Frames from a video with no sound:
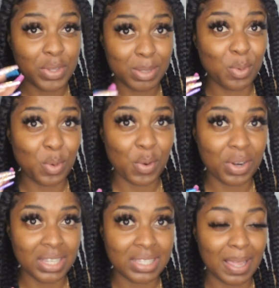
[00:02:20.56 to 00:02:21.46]
spoke
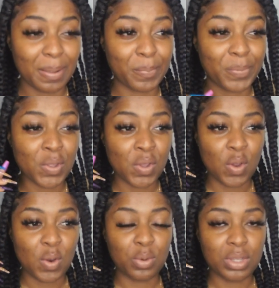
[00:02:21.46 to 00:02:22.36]
all the time.
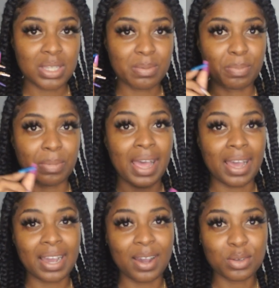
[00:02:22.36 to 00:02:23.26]
We
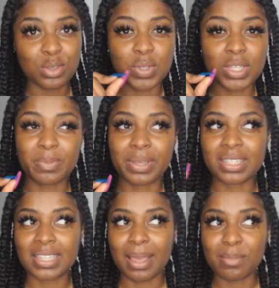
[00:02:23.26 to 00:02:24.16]
hang out, we
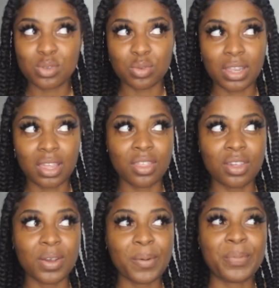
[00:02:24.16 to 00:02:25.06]
spent time
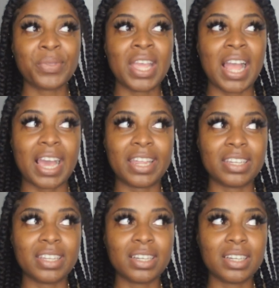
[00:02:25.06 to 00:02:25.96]
together, and